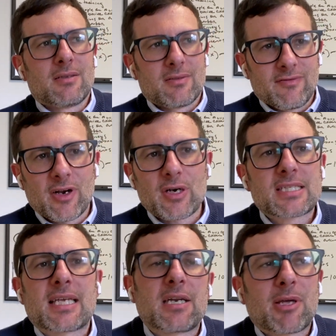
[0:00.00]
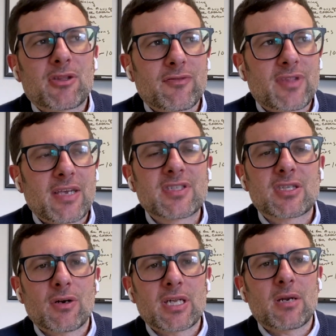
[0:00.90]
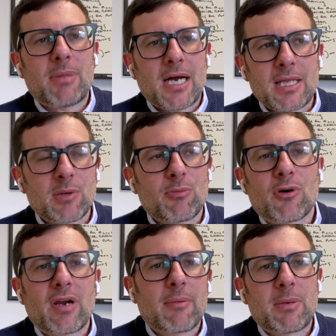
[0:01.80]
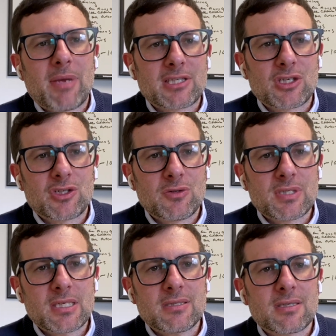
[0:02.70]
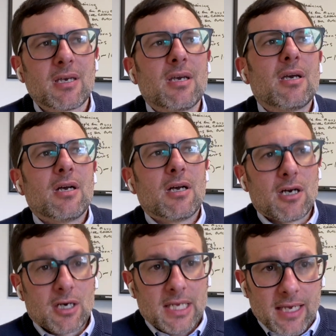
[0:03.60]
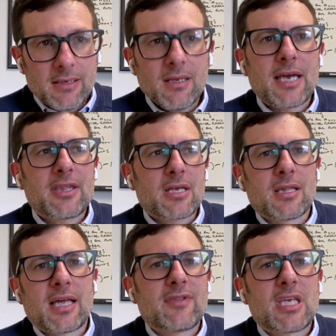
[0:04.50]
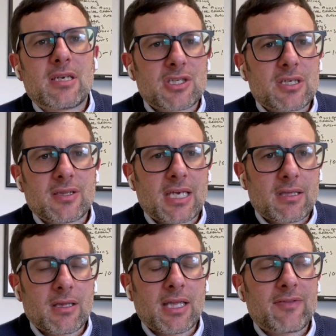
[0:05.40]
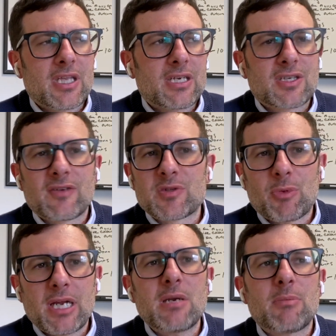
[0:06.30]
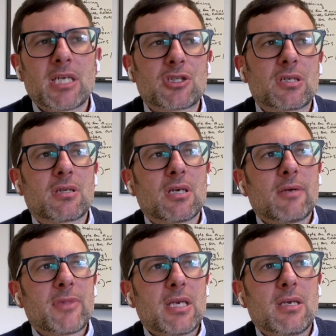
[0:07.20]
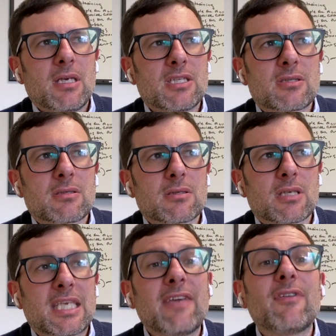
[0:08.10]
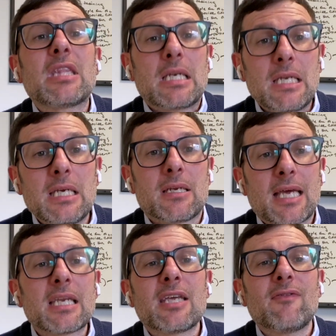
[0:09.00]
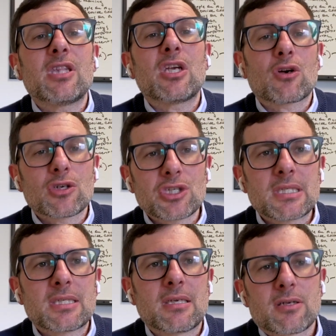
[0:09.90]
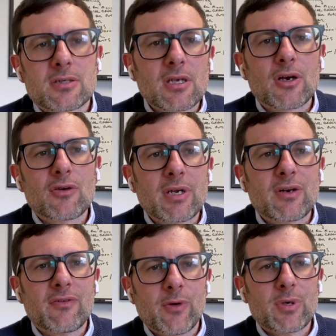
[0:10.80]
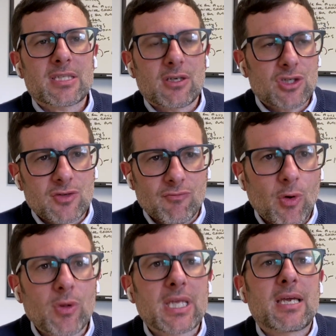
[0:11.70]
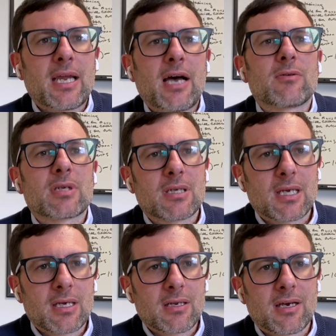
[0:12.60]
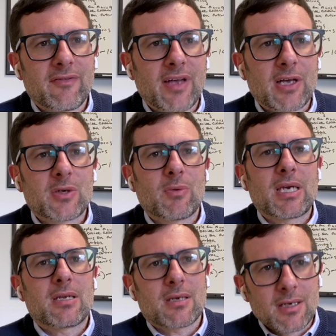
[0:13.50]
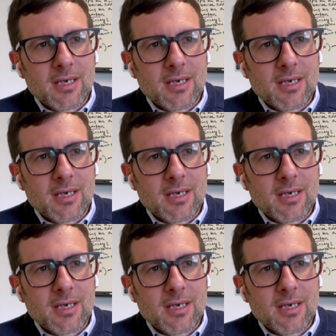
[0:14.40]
very excited about that. They've started a pilot program in Massachusetts. Again, I think a lot of the initiatives Brandon mentioned, it's given the need and given the urgency, there's a greater focus on just rolling it out and evaluating,